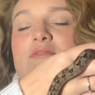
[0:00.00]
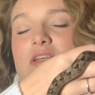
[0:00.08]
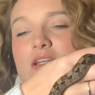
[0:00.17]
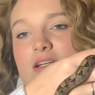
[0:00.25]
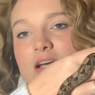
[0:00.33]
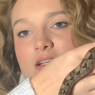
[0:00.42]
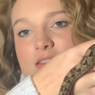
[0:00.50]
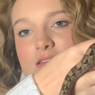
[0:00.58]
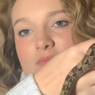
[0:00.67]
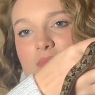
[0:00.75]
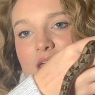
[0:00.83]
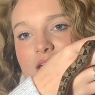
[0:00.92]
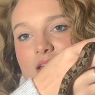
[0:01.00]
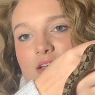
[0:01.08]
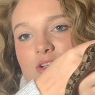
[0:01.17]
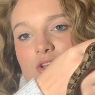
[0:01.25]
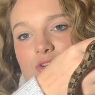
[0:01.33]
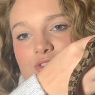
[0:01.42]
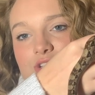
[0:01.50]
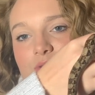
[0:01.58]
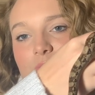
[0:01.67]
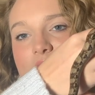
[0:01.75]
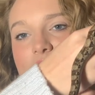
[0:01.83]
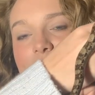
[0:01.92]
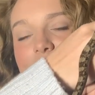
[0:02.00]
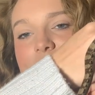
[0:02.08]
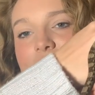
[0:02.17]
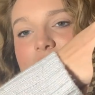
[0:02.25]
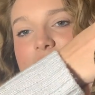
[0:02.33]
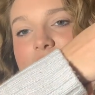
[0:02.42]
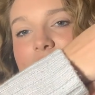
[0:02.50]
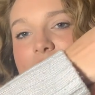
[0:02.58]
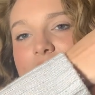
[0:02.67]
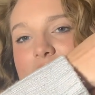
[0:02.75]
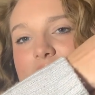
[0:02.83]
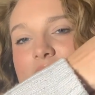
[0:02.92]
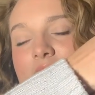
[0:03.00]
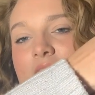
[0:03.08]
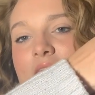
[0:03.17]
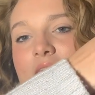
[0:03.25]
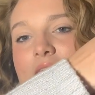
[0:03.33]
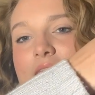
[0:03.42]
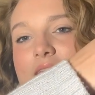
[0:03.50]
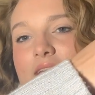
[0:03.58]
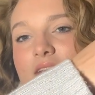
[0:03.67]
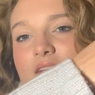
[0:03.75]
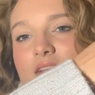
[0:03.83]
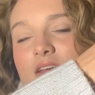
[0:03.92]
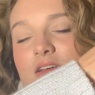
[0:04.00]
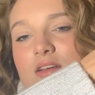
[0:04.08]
to get a custom made enclosure when they get that size, and